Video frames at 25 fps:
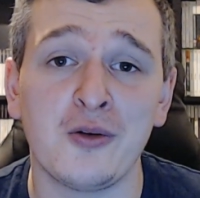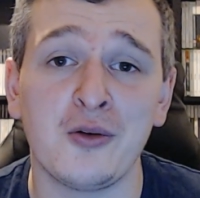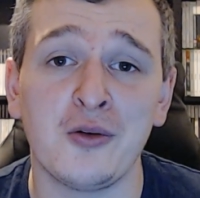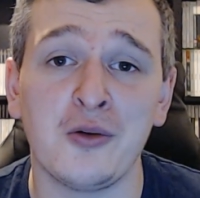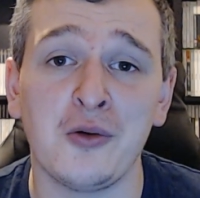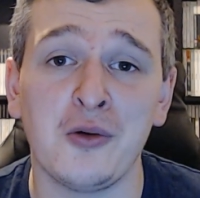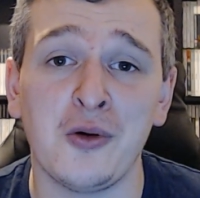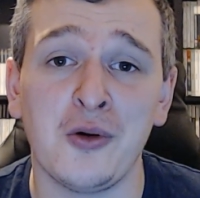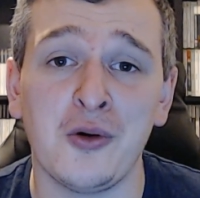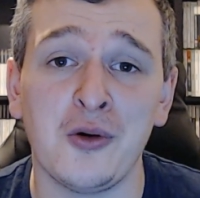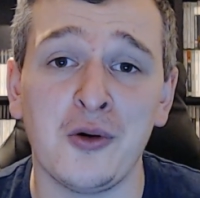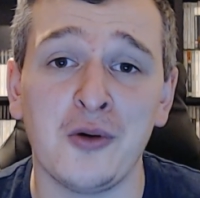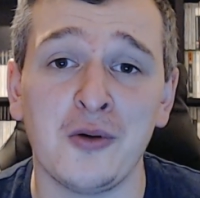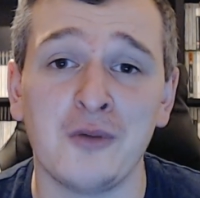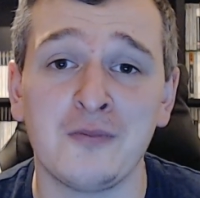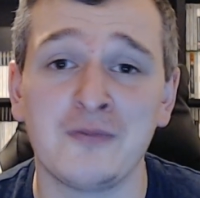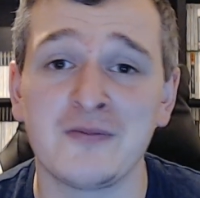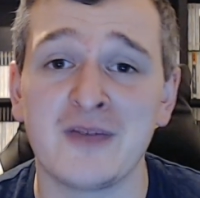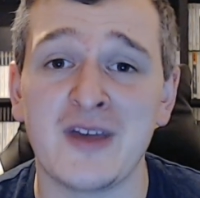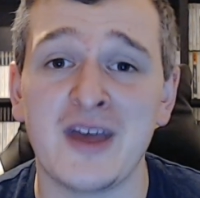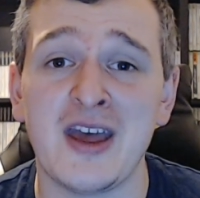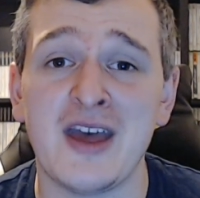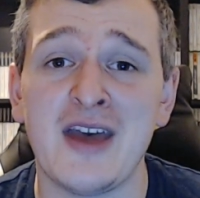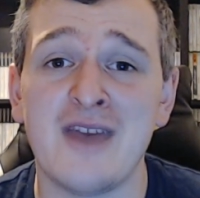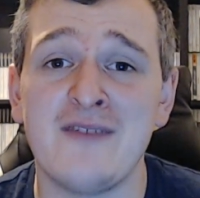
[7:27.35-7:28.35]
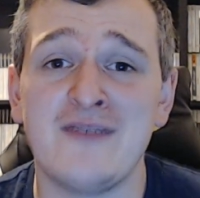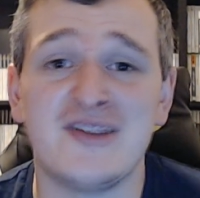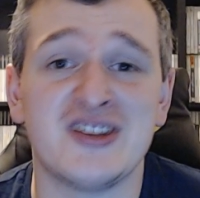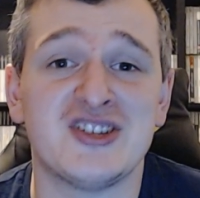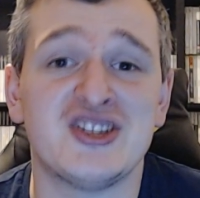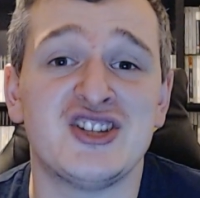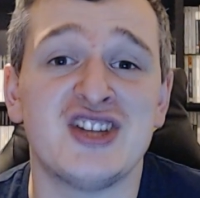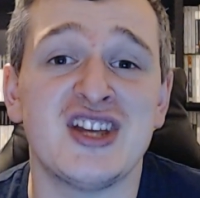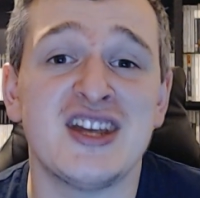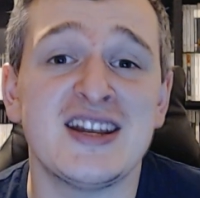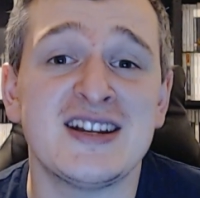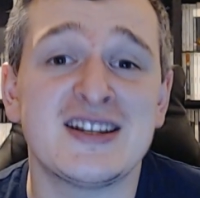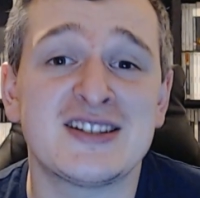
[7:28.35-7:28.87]
or
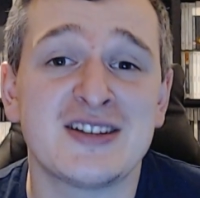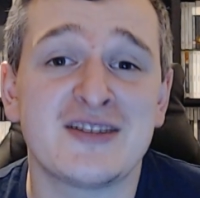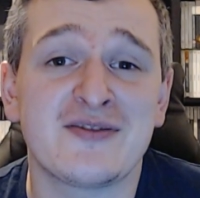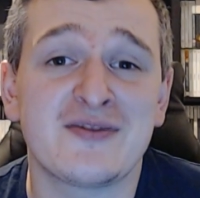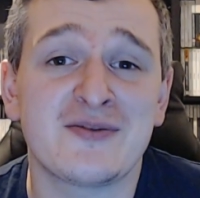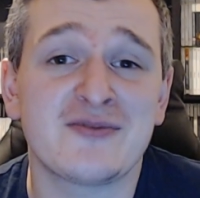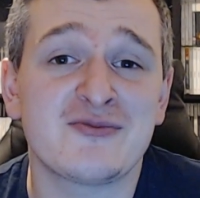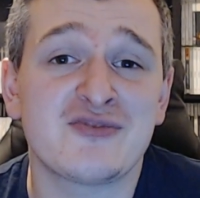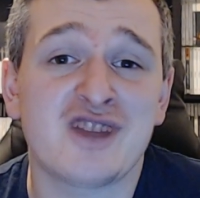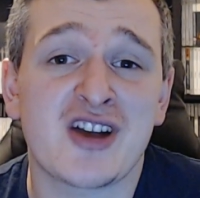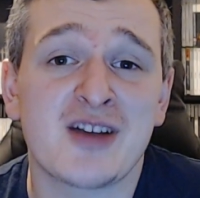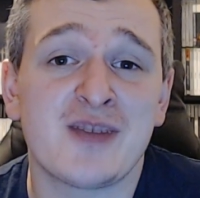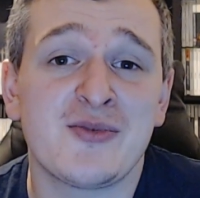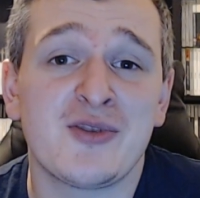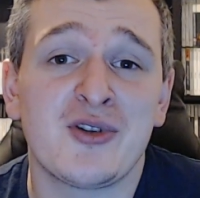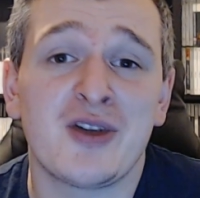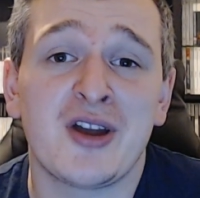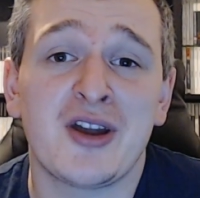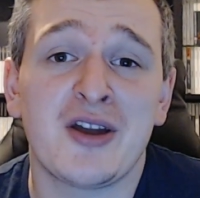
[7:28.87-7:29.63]
Vegeta from Dragon Ball.